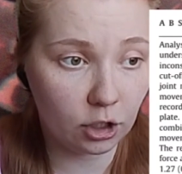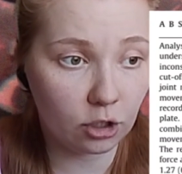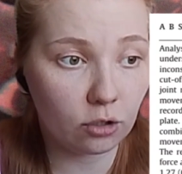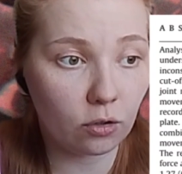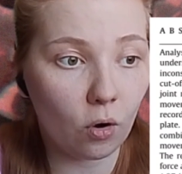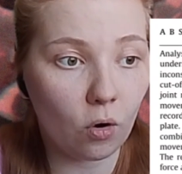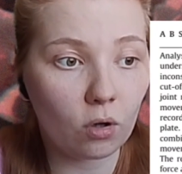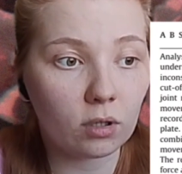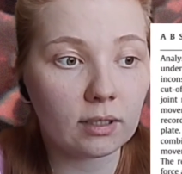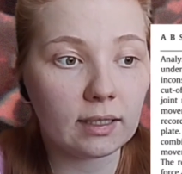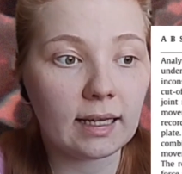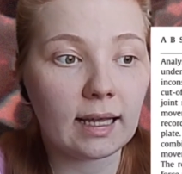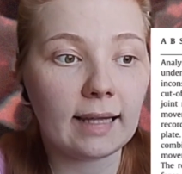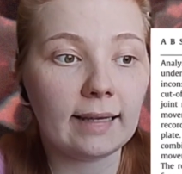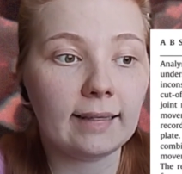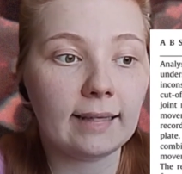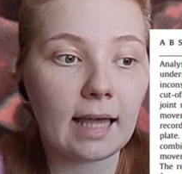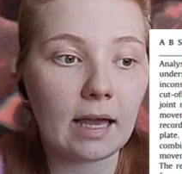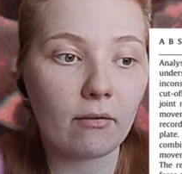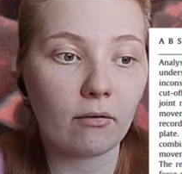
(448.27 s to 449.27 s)
Ranking
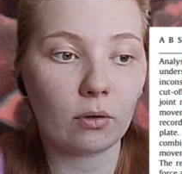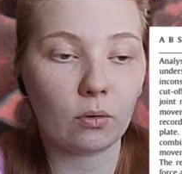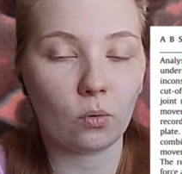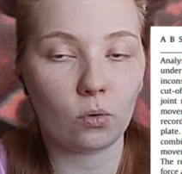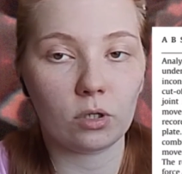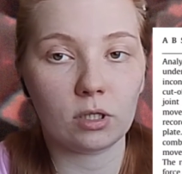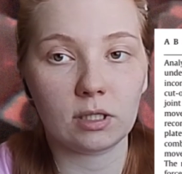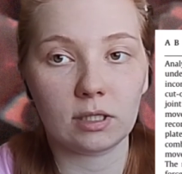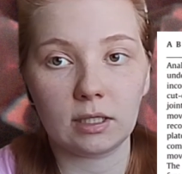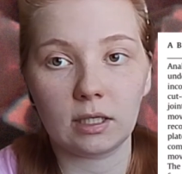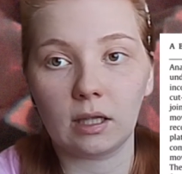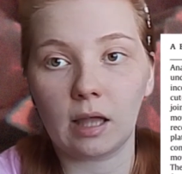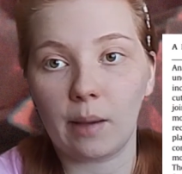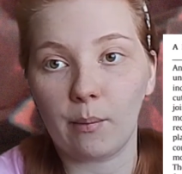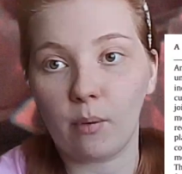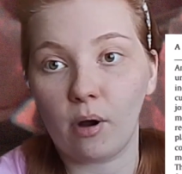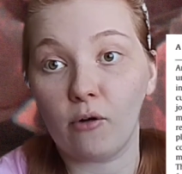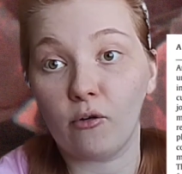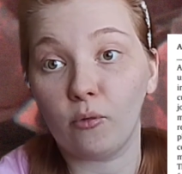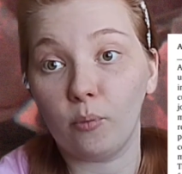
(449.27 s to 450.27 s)
of players based
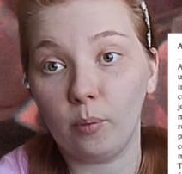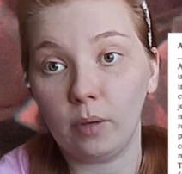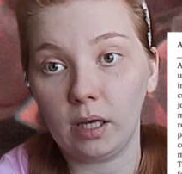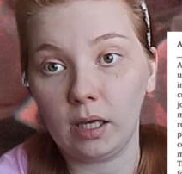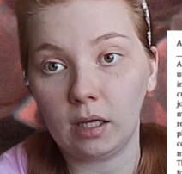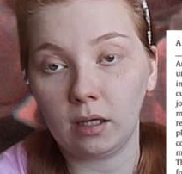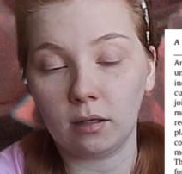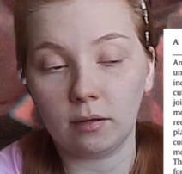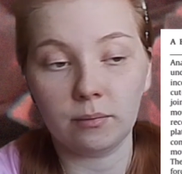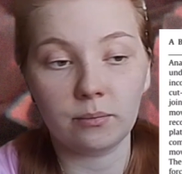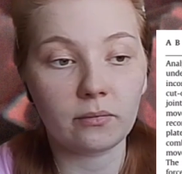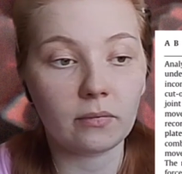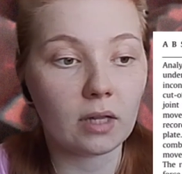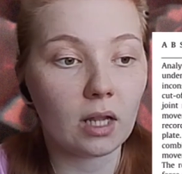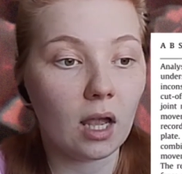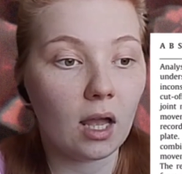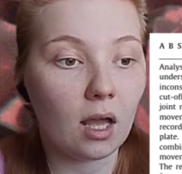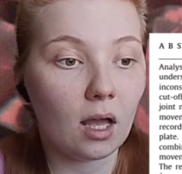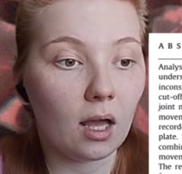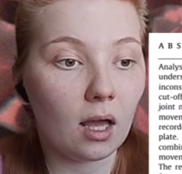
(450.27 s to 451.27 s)
on knee abduction
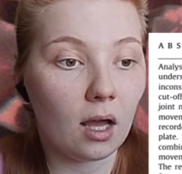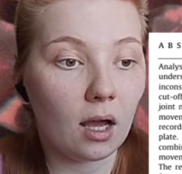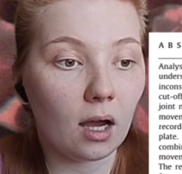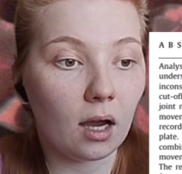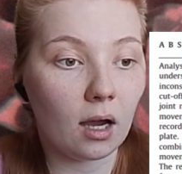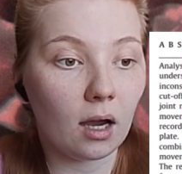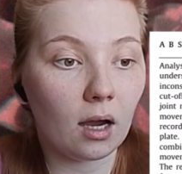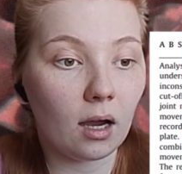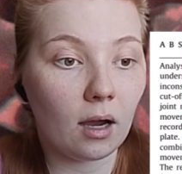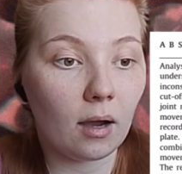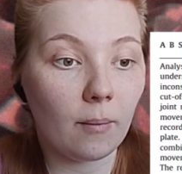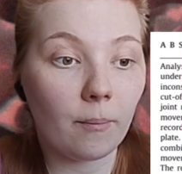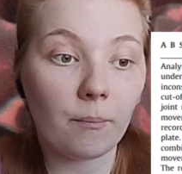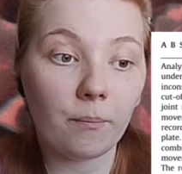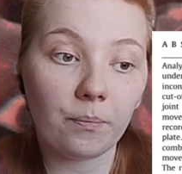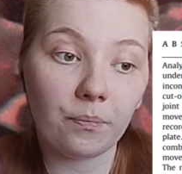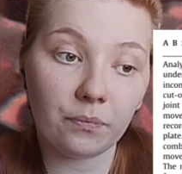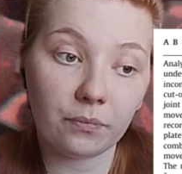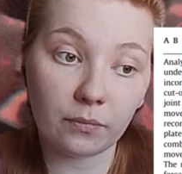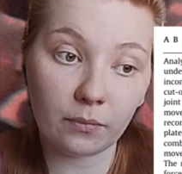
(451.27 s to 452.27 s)
moments
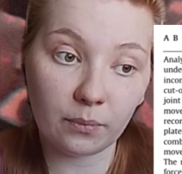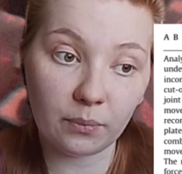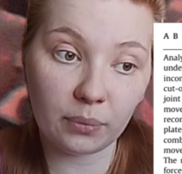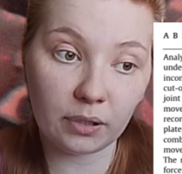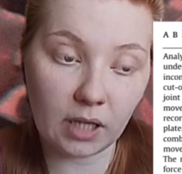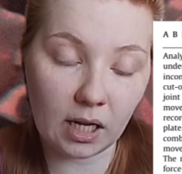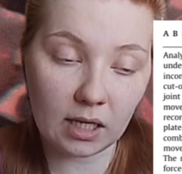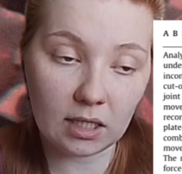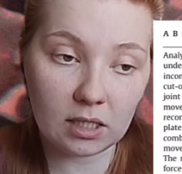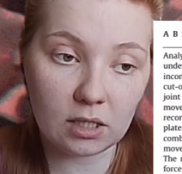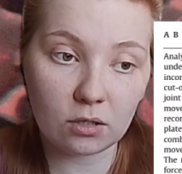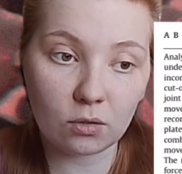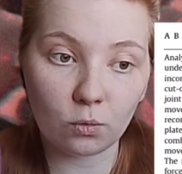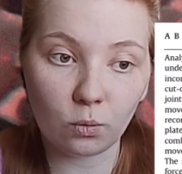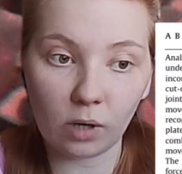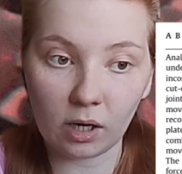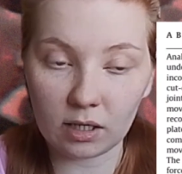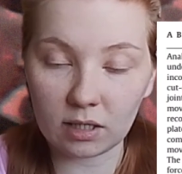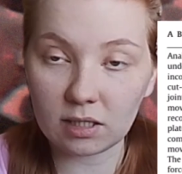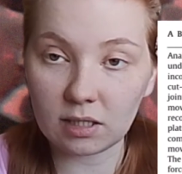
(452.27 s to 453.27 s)
were affected
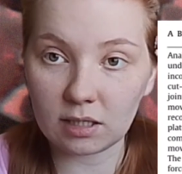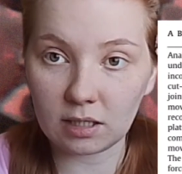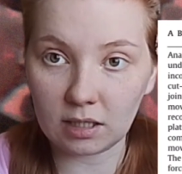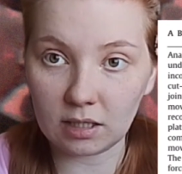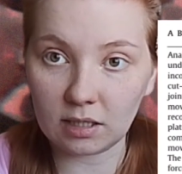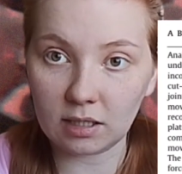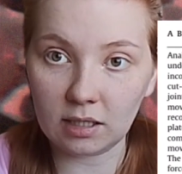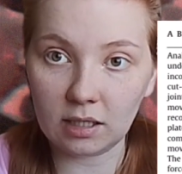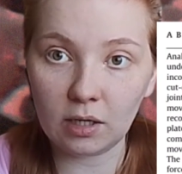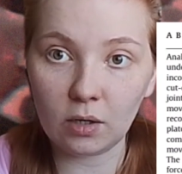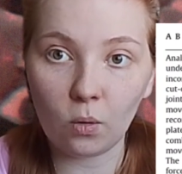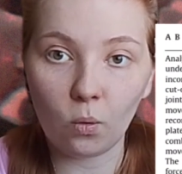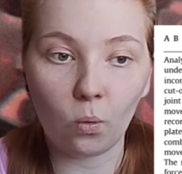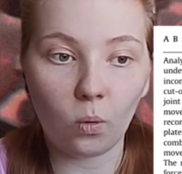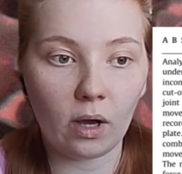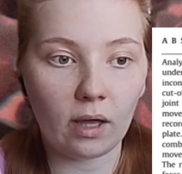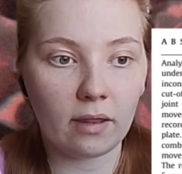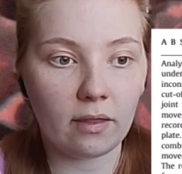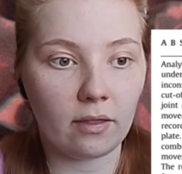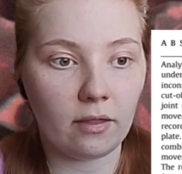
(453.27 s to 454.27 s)
by filtering
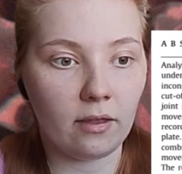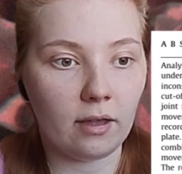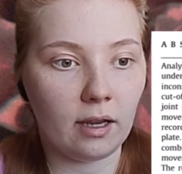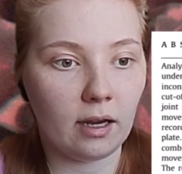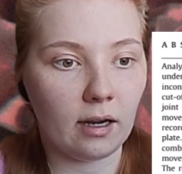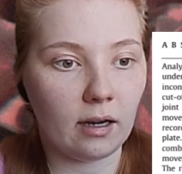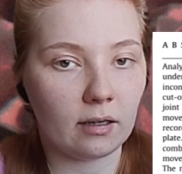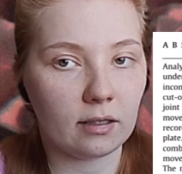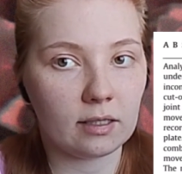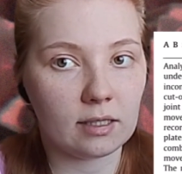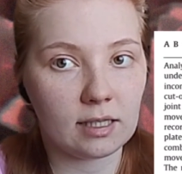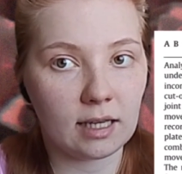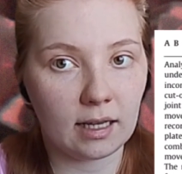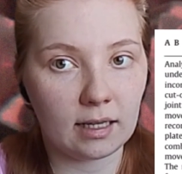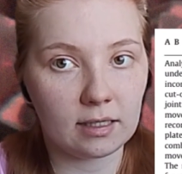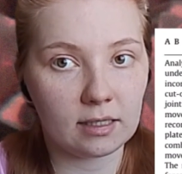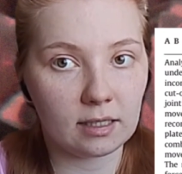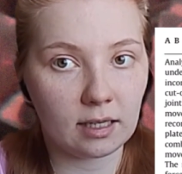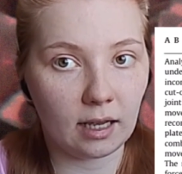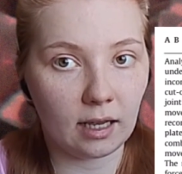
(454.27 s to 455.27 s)
condition.
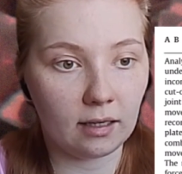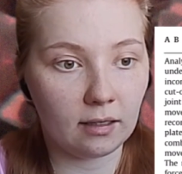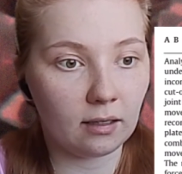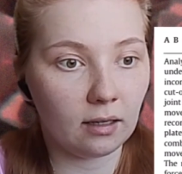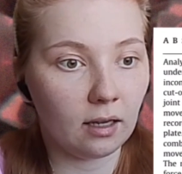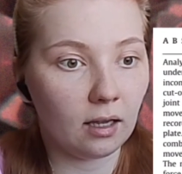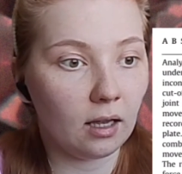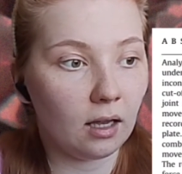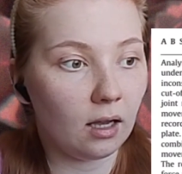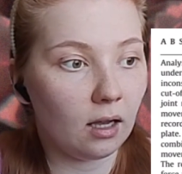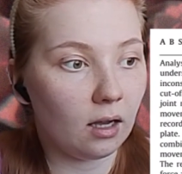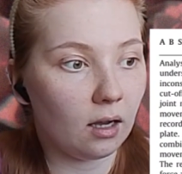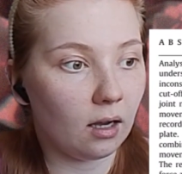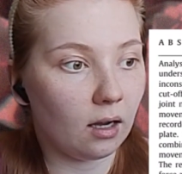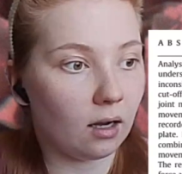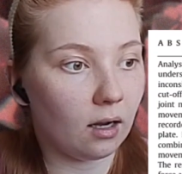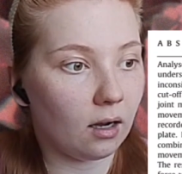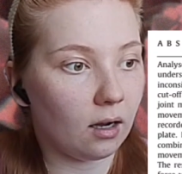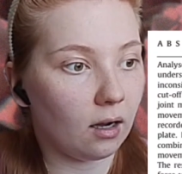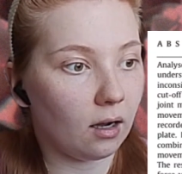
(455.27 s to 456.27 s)

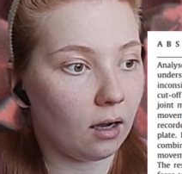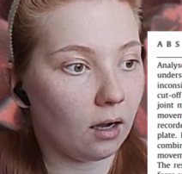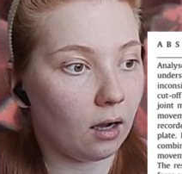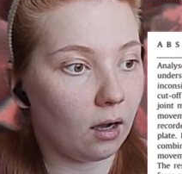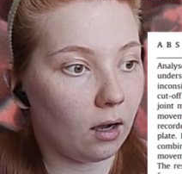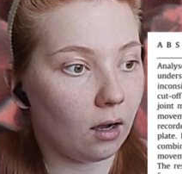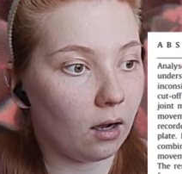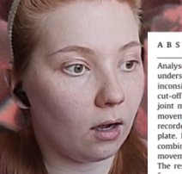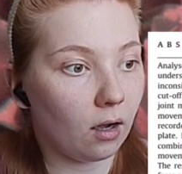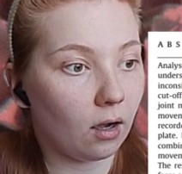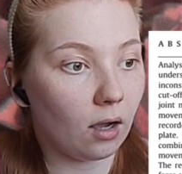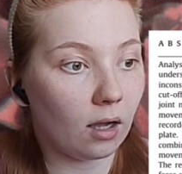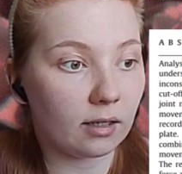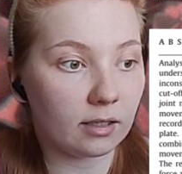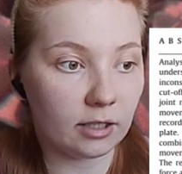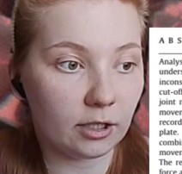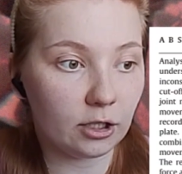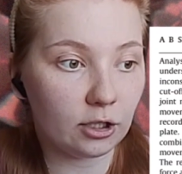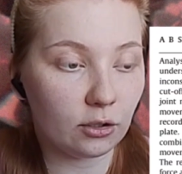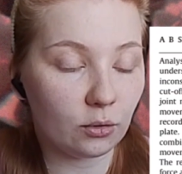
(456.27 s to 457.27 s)
Ranking means
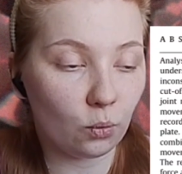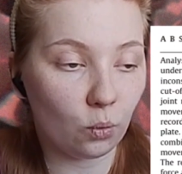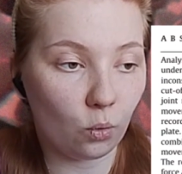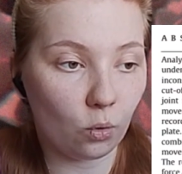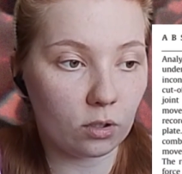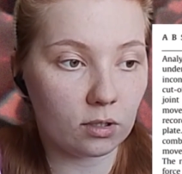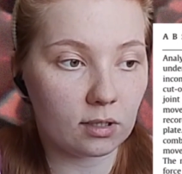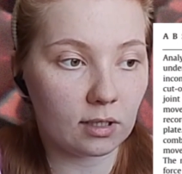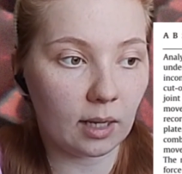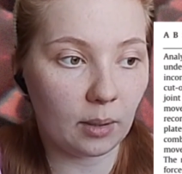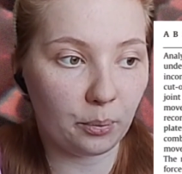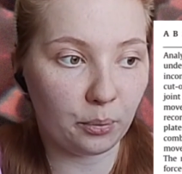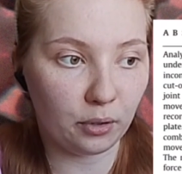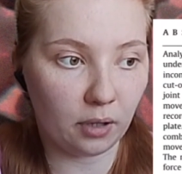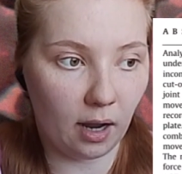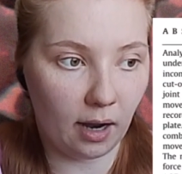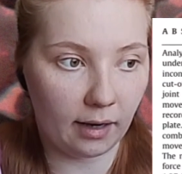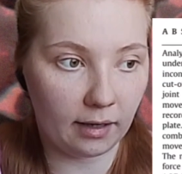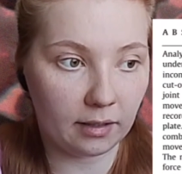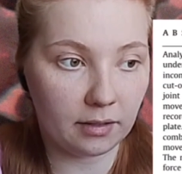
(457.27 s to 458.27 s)
sorting
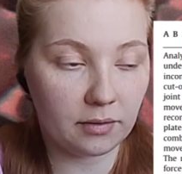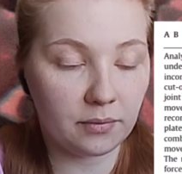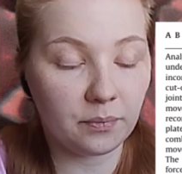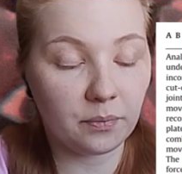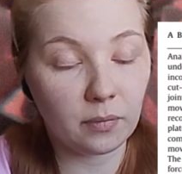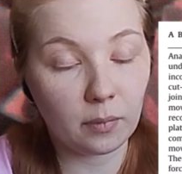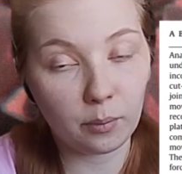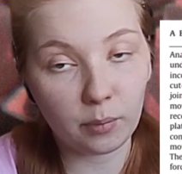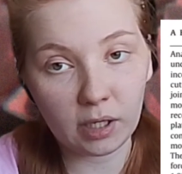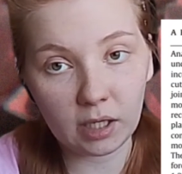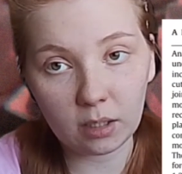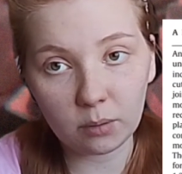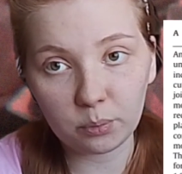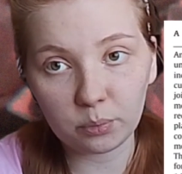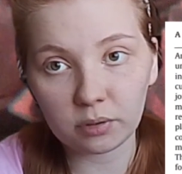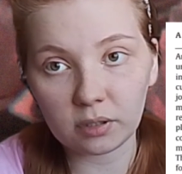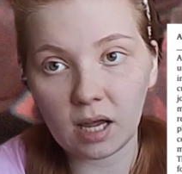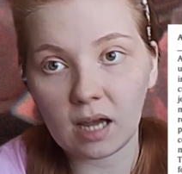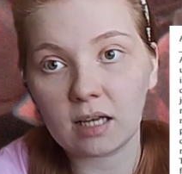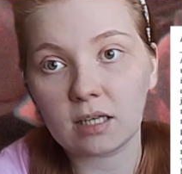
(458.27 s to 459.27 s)
athletes based on
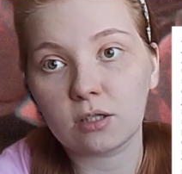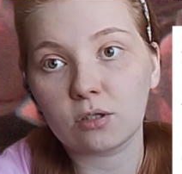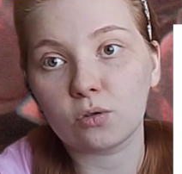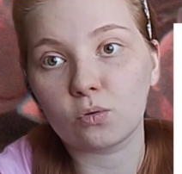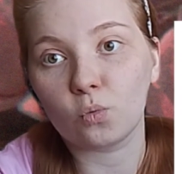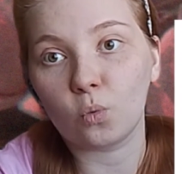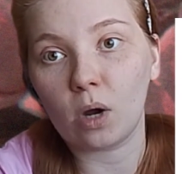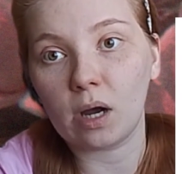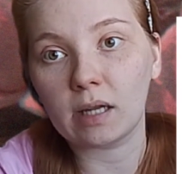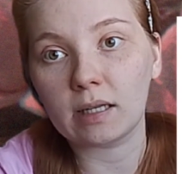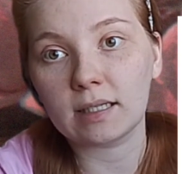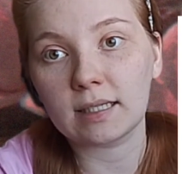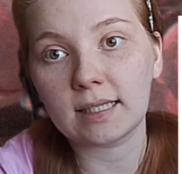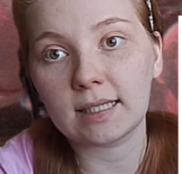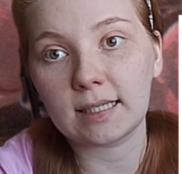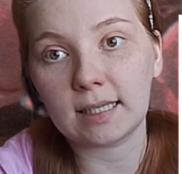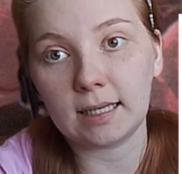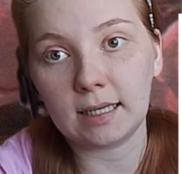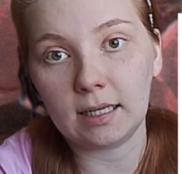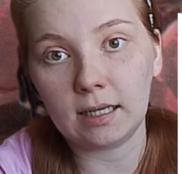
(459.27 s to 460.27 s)
performance or risk
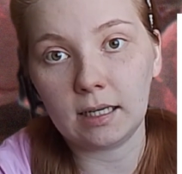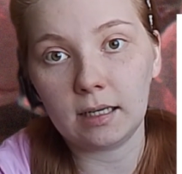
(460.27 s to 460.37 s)
score.